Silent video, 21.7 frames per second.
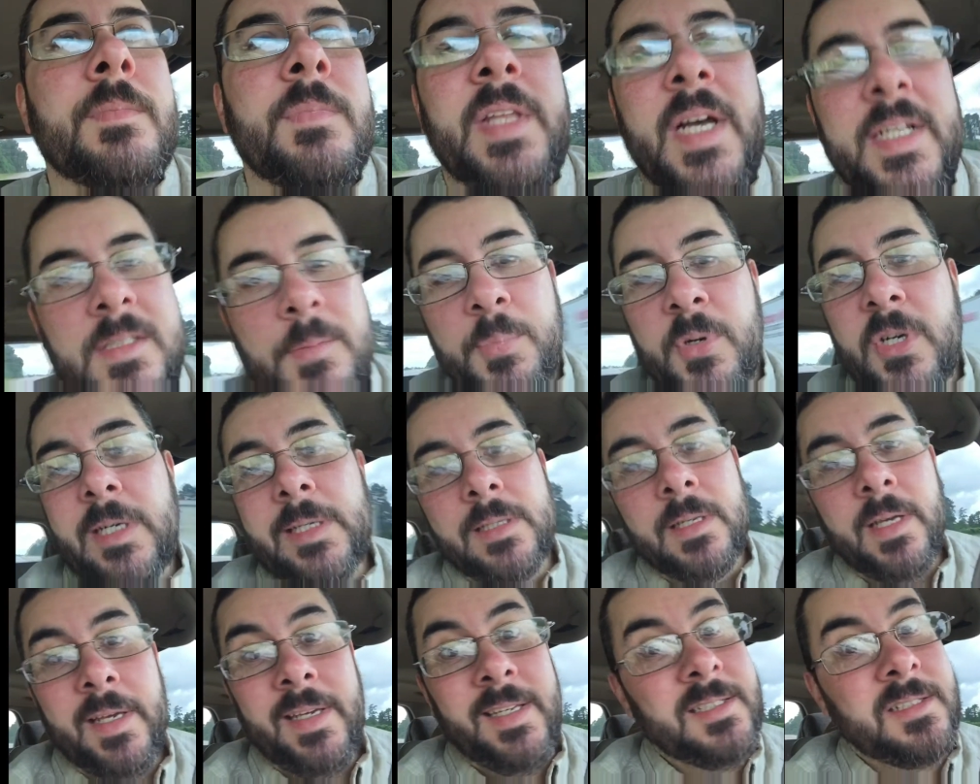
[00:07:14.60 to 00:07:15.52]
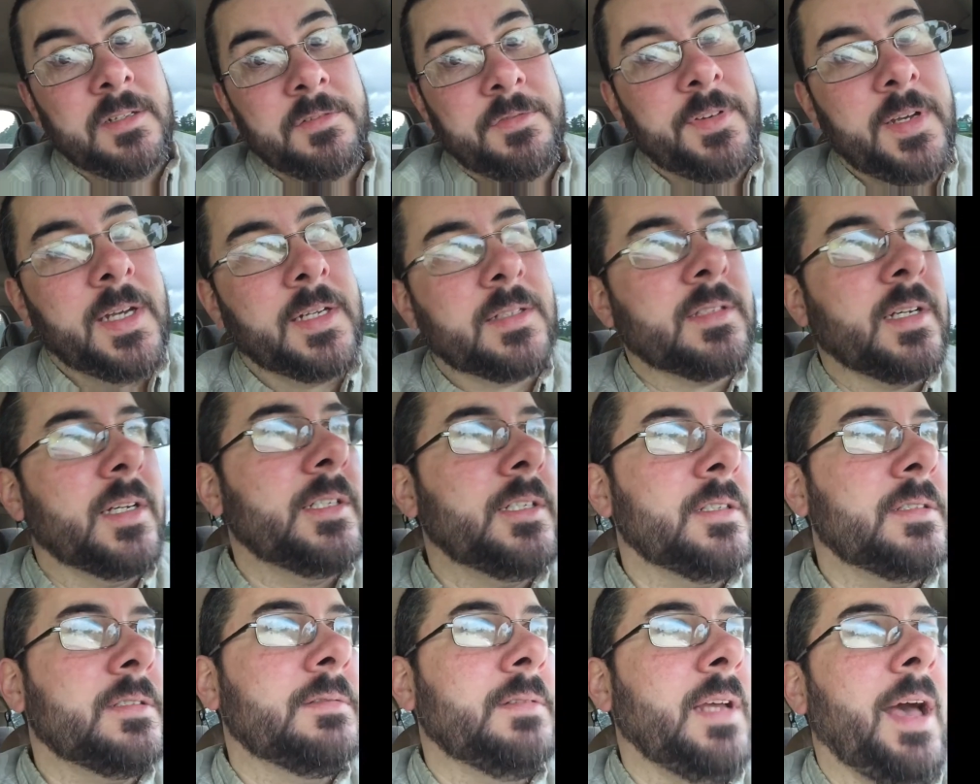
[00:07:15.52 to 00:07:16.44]
That's a pretty easy fix. I
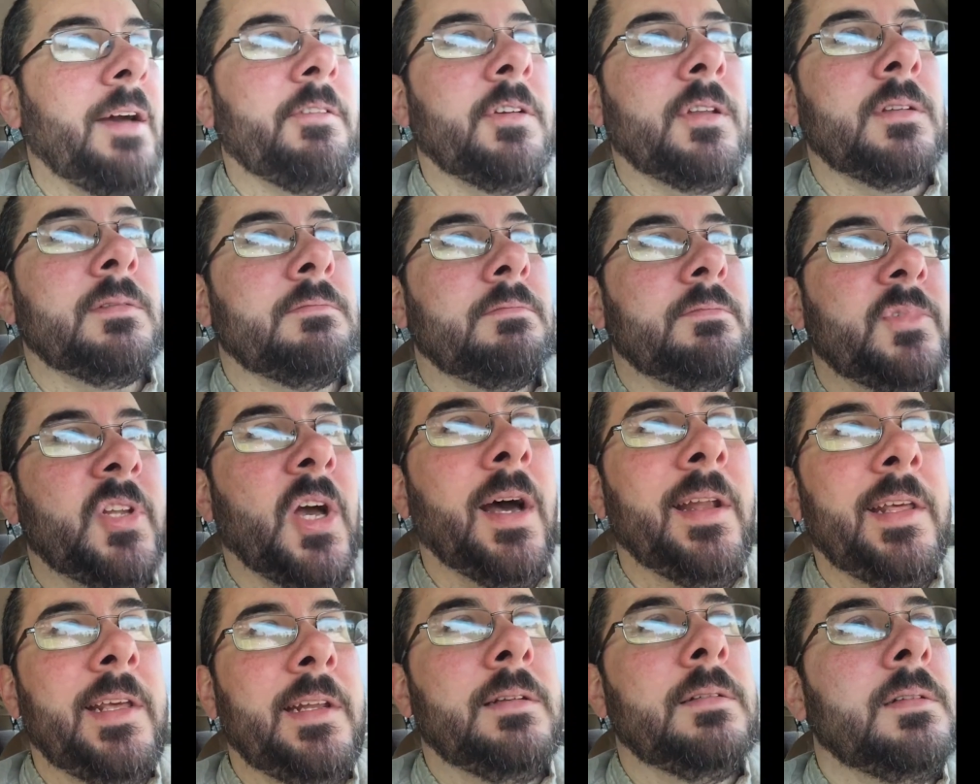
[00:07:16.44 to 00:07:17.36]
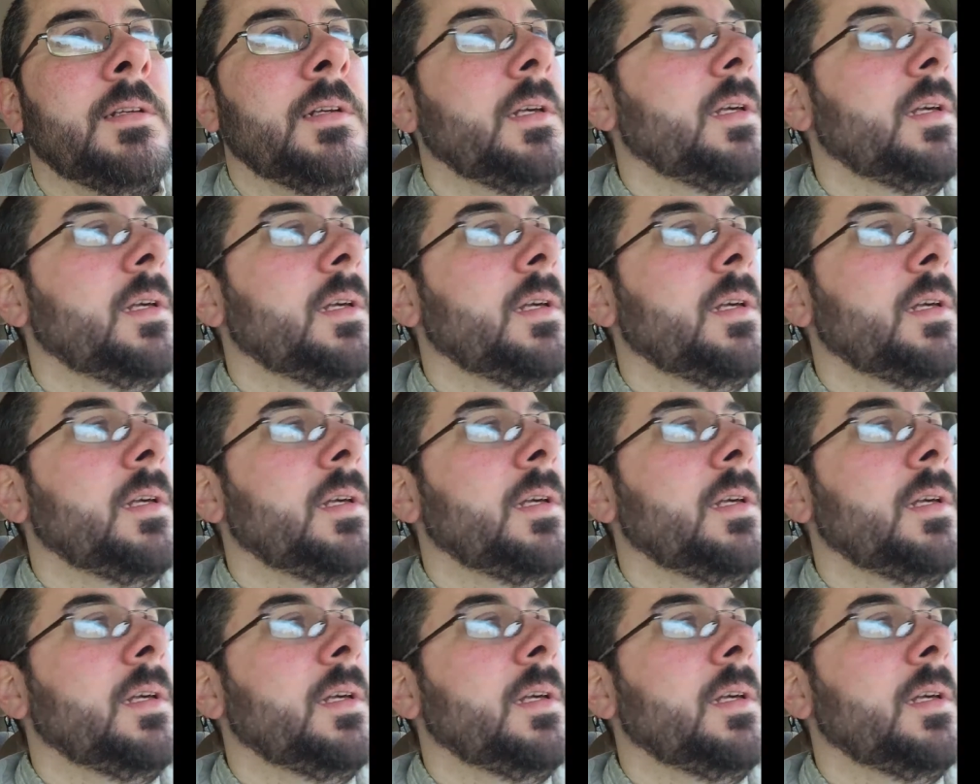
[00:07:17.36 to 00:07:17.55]
just haven't done it